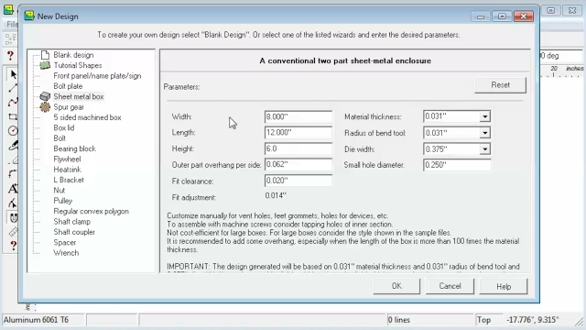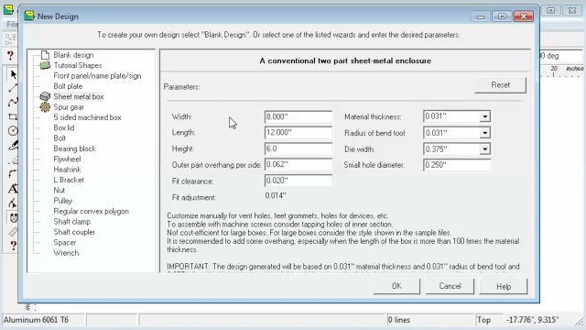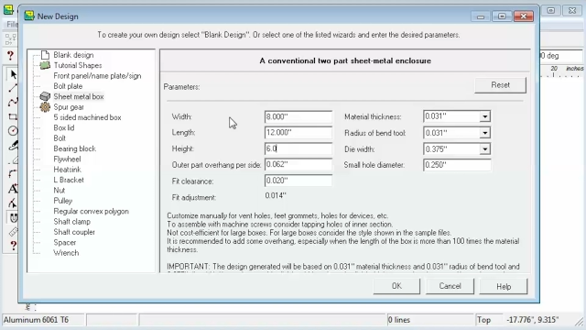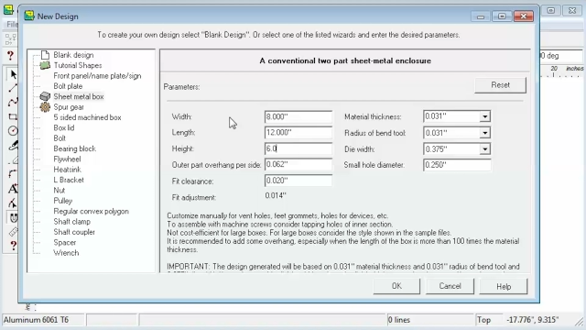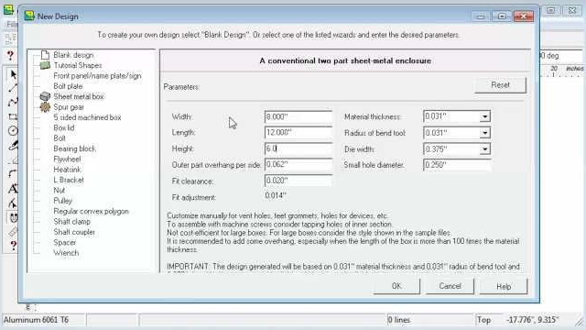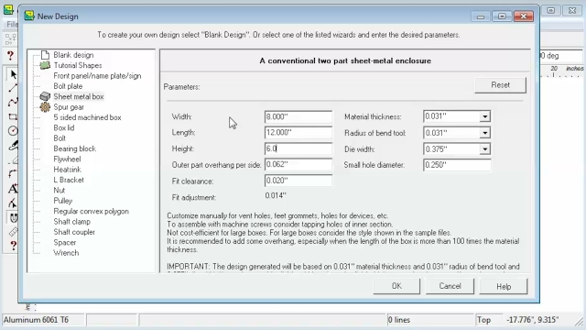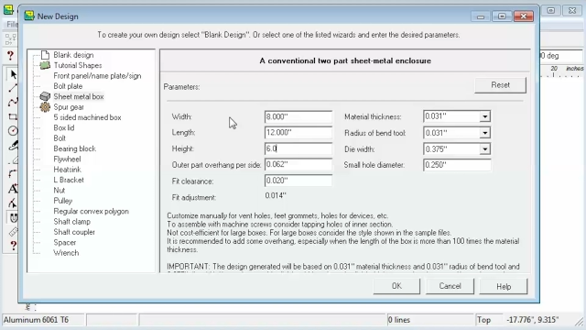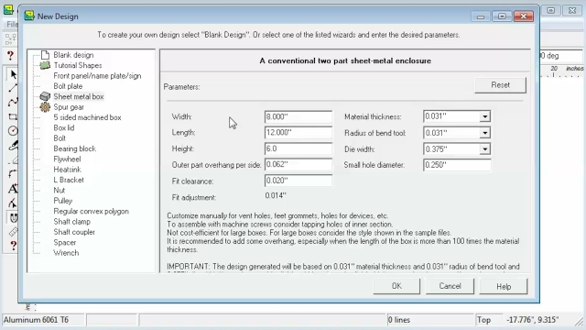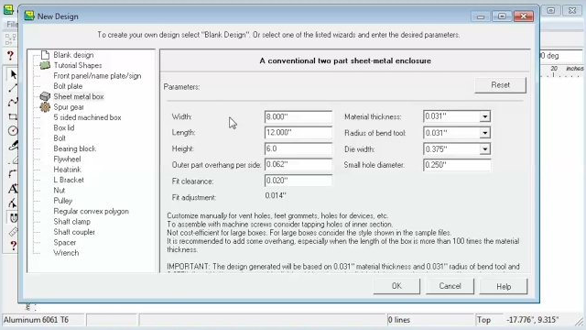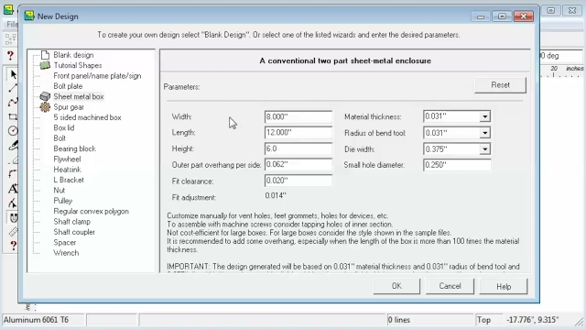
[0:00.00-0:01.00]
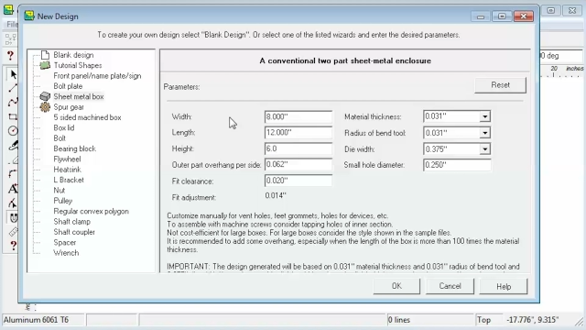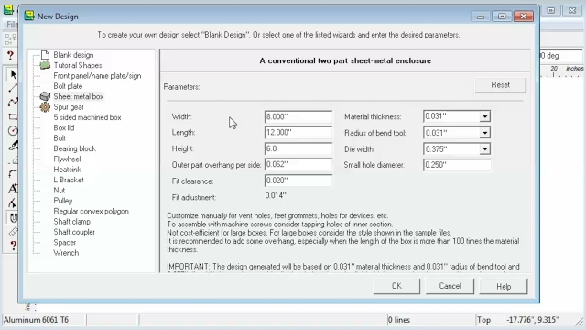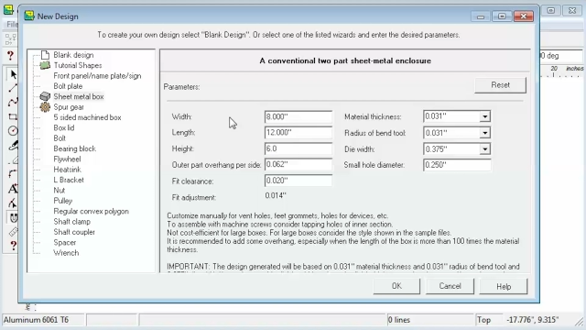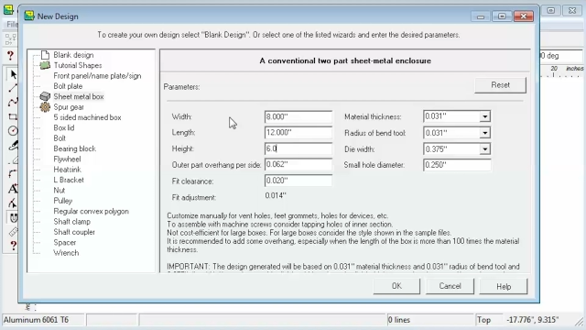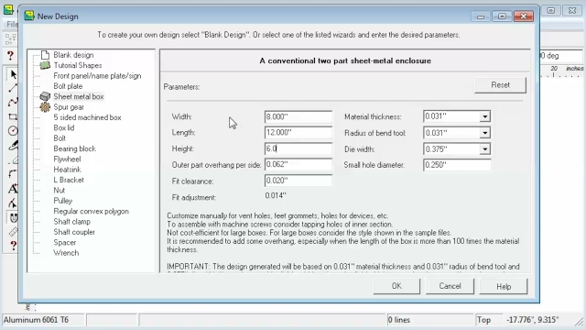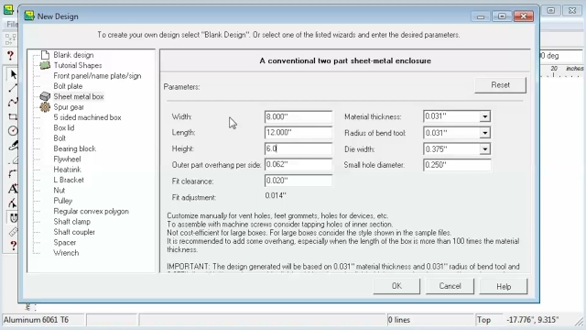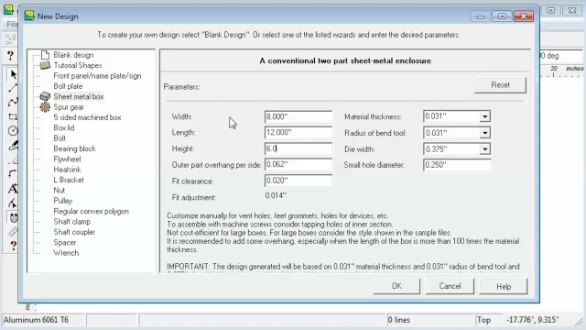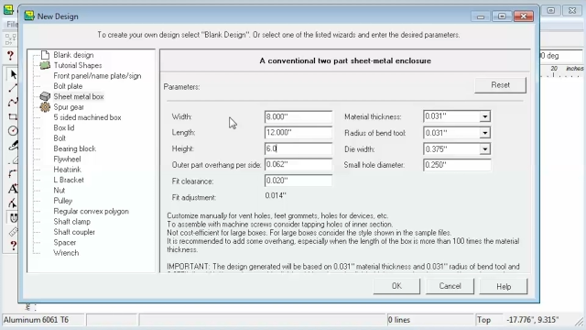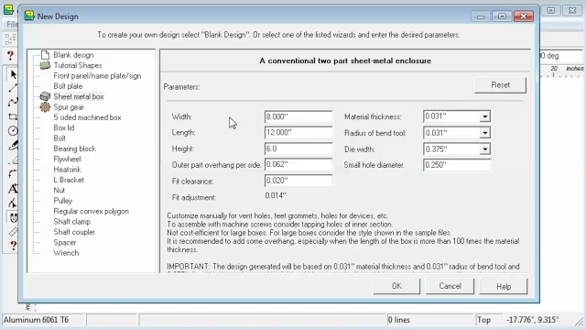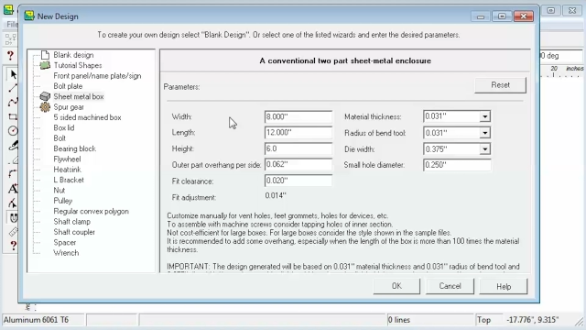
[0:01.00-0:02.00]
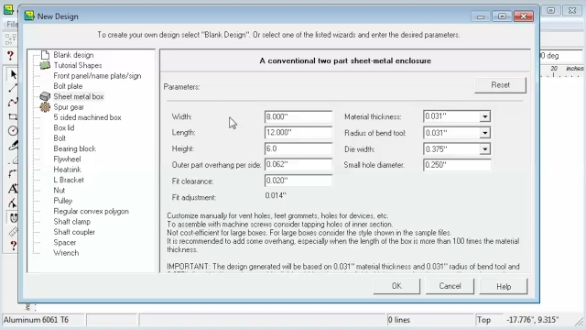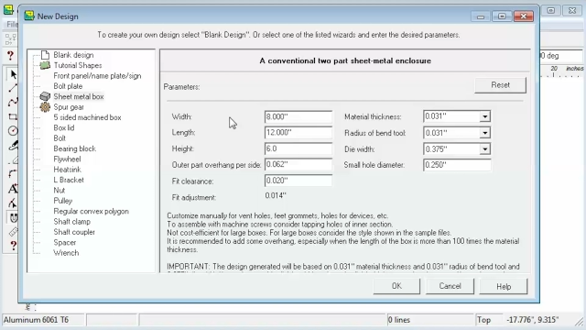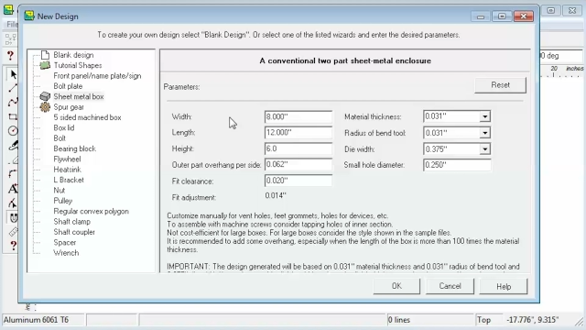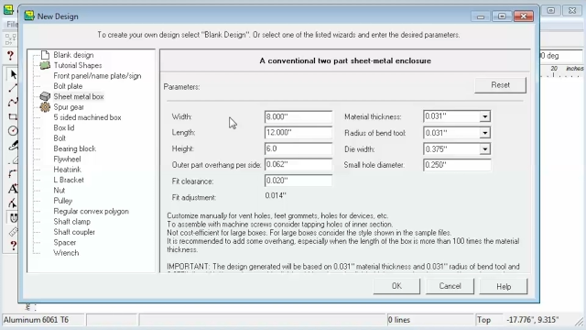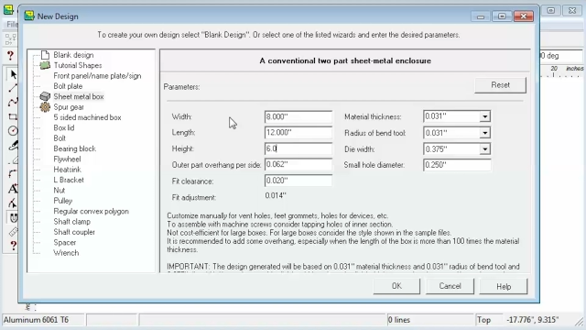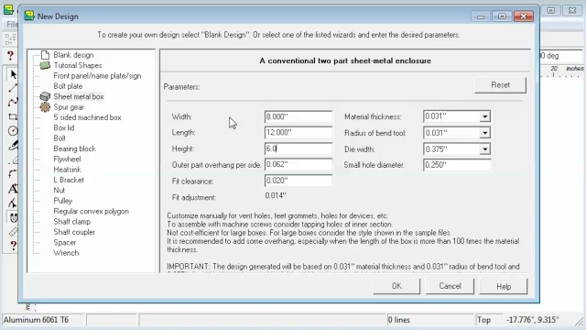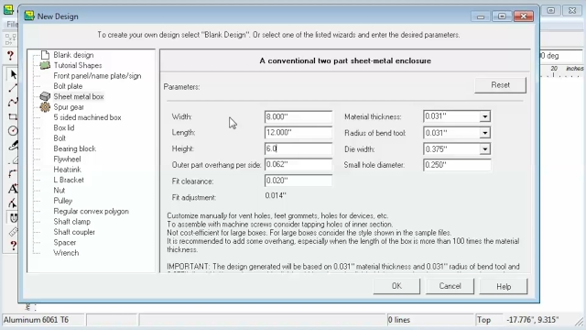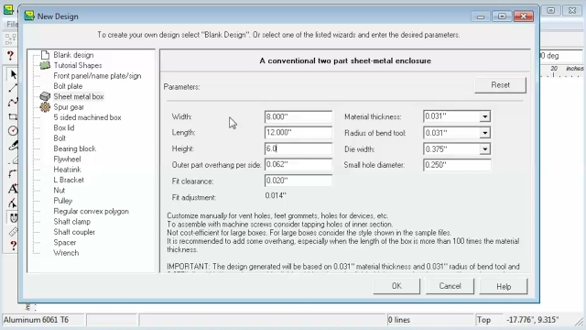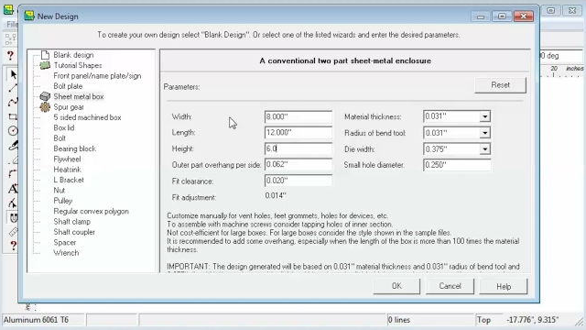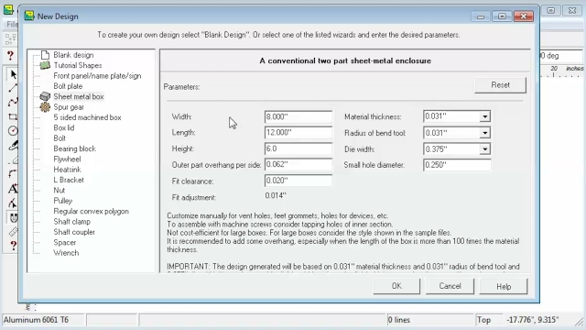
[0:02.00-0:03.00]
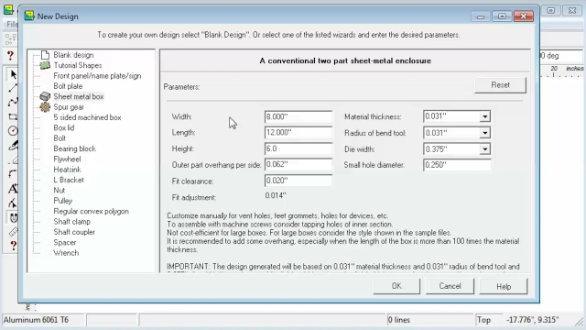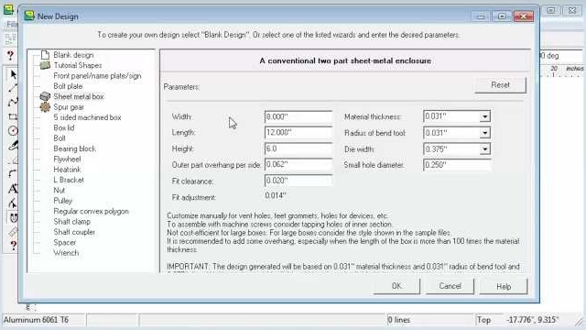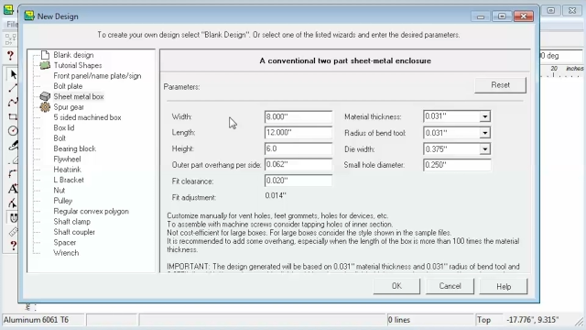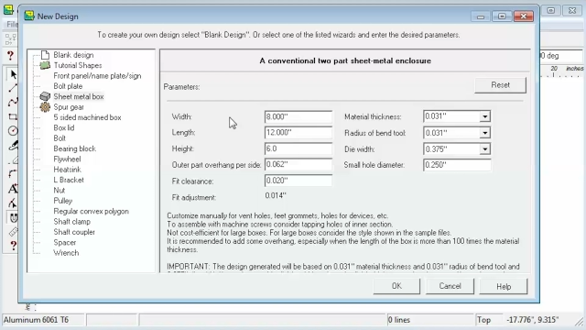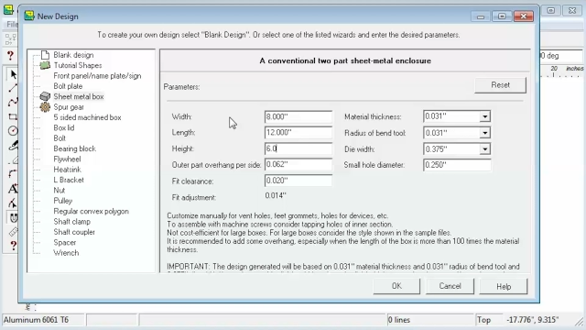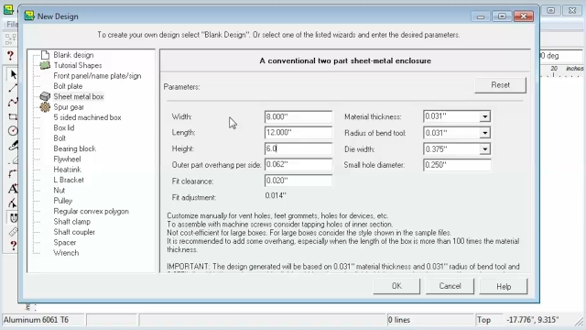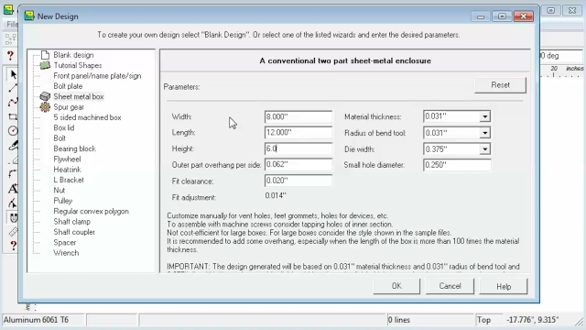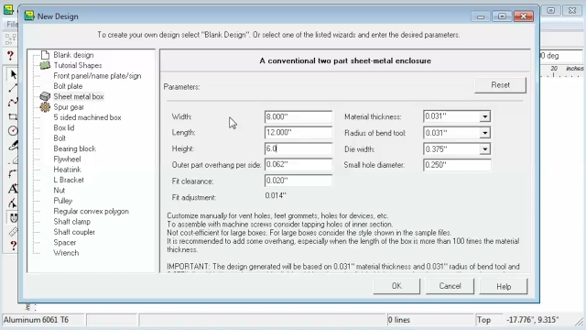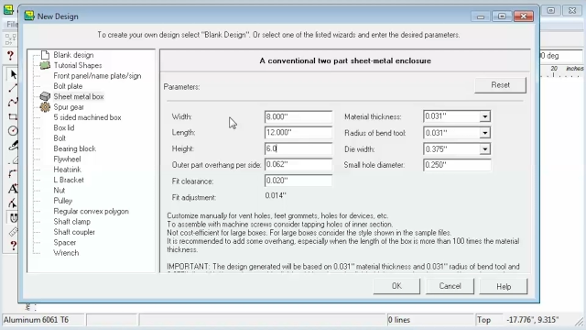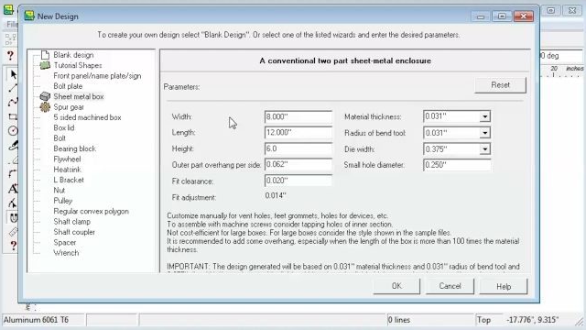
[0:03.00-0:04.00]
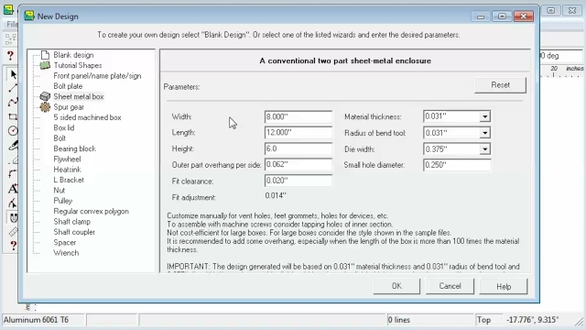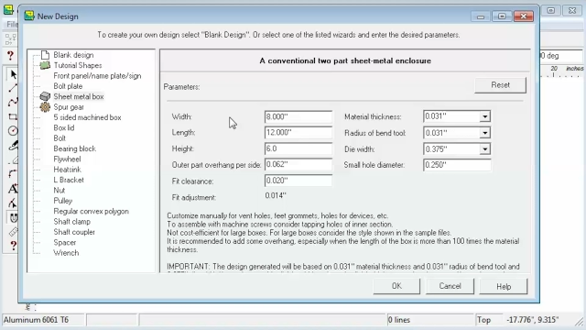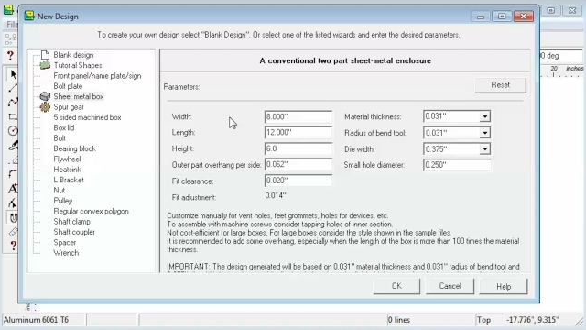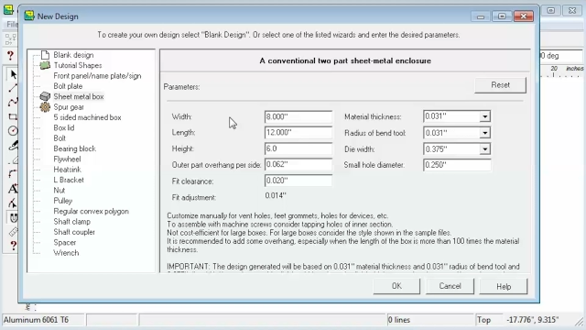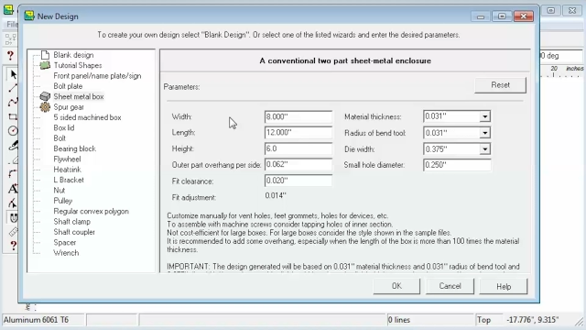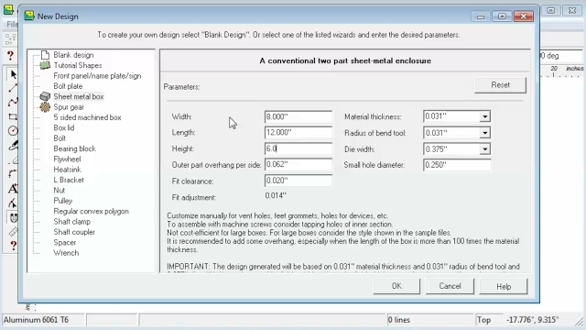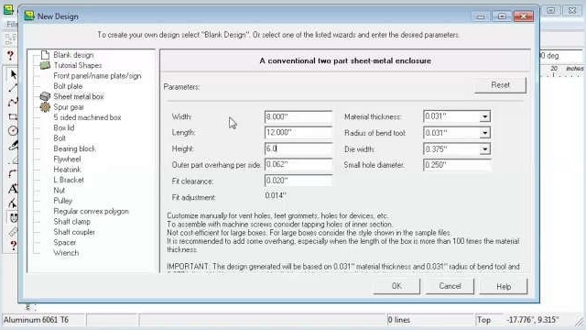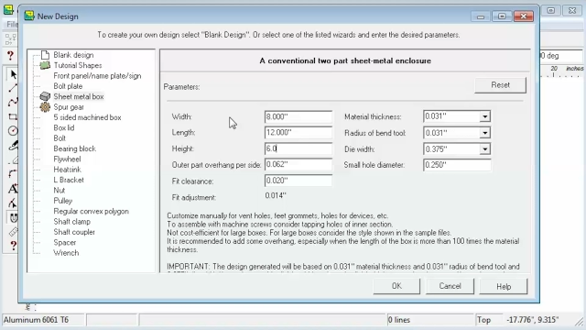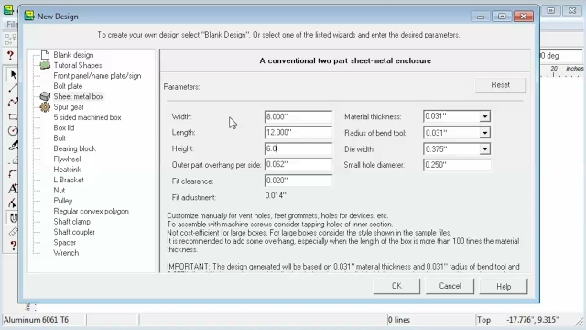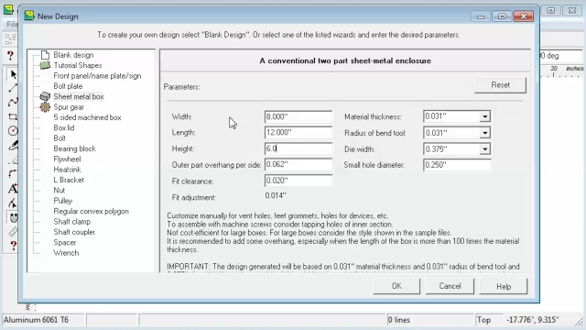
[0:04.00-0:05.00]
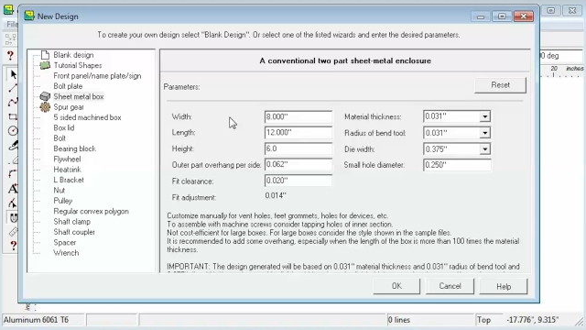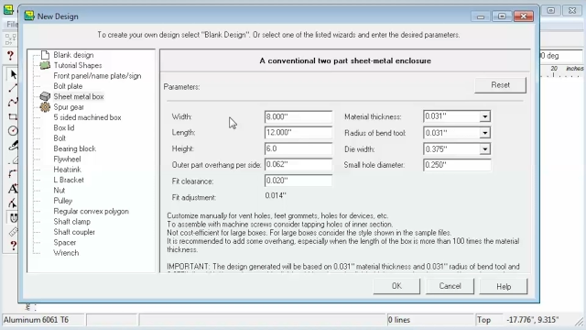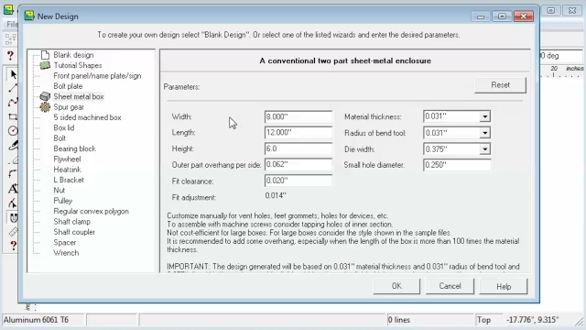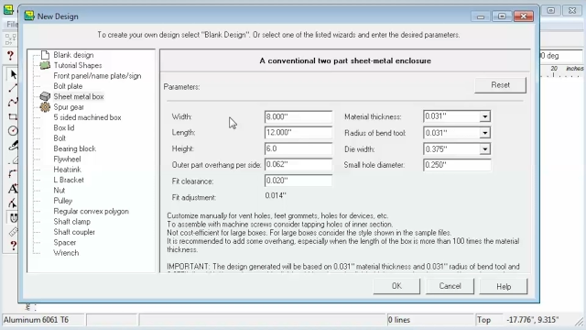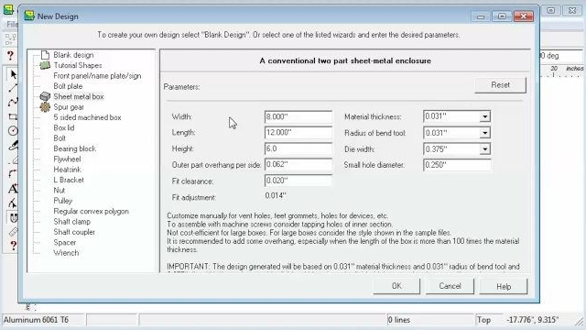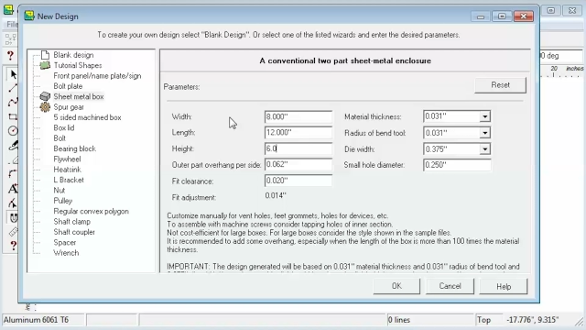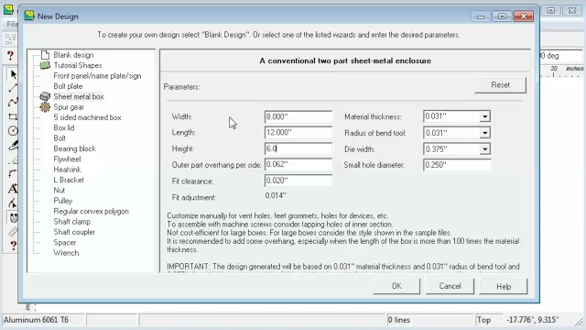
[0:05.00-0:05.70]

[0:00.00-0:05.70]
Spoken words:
(no speaker visible)